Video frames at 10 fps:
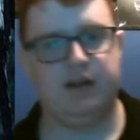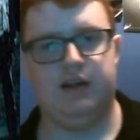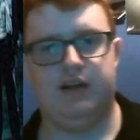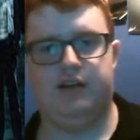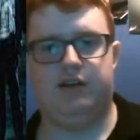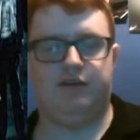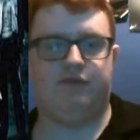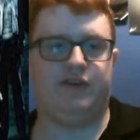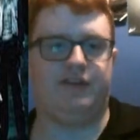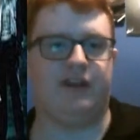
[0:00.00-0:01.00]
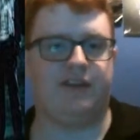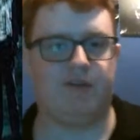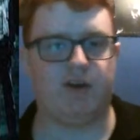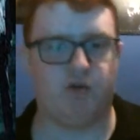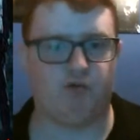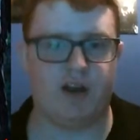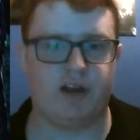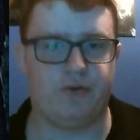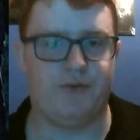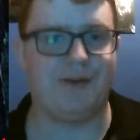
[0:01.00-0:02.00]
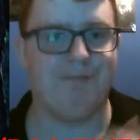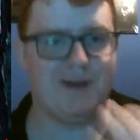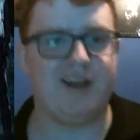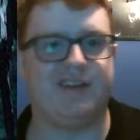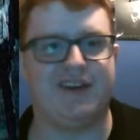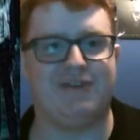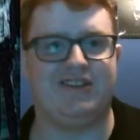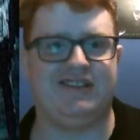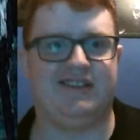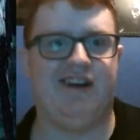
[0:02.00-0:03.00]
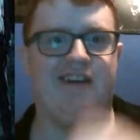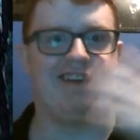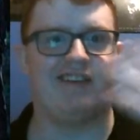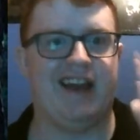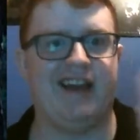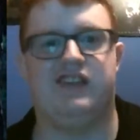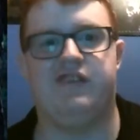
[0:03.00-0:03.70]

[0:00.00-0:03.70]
that's definitely great. Of course, the main scene, which is totally tension